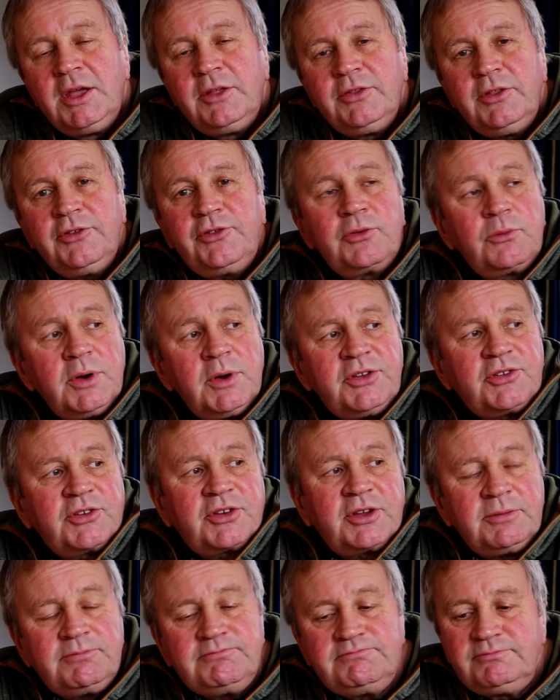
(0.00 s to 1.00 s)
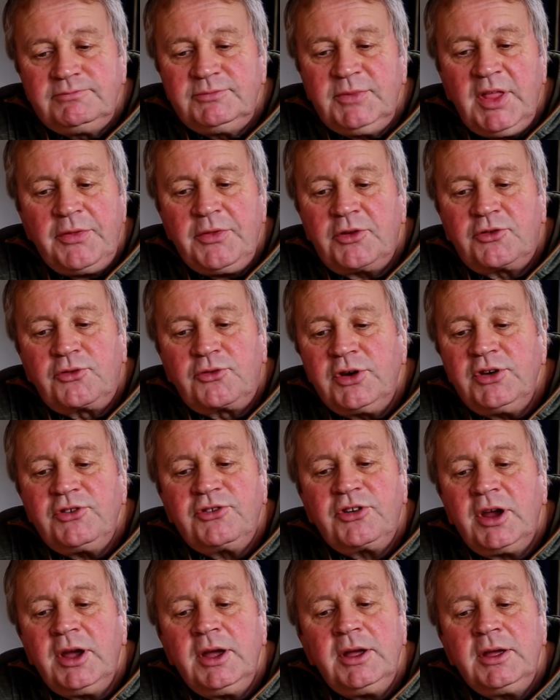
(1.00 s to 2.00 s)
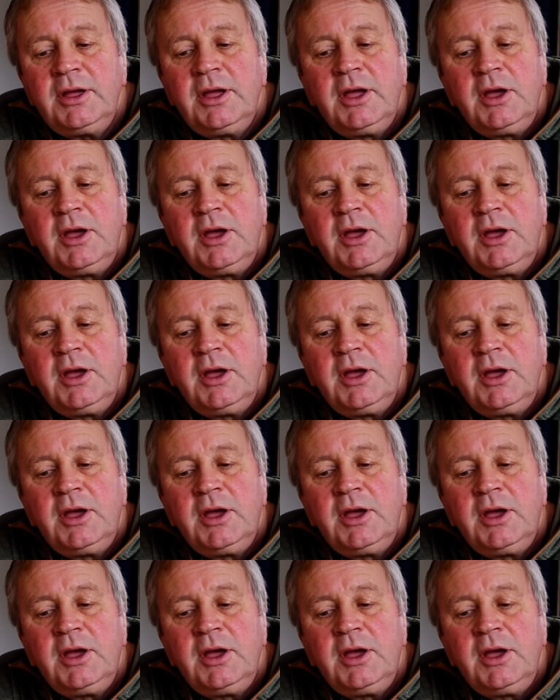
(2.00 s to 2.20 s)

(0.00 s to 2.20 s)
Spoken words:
There's a risk that the treasure